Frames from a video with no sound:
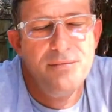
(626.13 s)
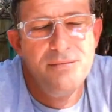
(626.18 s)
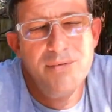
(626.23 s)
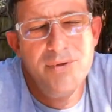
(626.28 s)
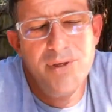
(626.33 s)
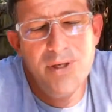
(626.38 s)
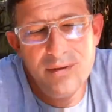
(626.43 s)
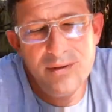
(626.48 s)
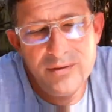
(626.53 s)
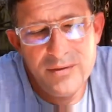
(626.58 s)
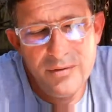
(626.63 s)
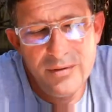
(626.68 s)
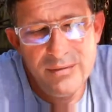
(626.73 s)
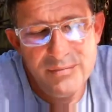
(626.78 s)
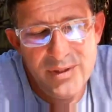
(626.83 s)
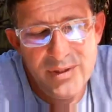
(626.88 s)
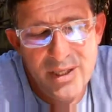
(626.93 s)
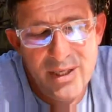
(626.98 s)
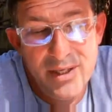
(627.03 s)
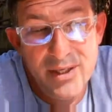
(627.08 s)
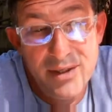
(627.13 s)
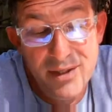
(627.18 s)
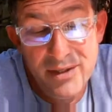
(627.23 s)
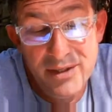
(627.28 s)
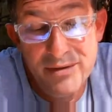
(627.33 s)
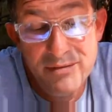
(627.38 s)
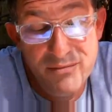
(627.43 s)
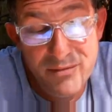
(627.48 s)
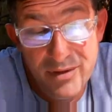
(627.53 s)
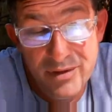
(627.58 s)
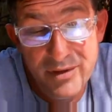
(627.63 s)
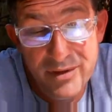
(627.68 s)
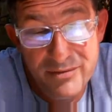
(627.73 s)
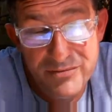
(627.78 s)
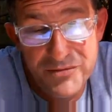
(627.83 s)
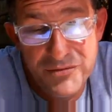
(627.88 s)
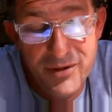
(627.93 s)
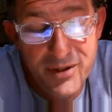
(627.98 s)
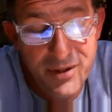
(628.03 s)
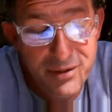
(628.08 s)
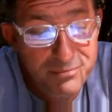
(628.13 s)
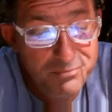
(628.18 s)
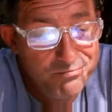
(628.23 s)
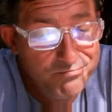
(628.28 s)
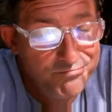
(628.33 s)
yeah, turn dying leave The leaves are dying.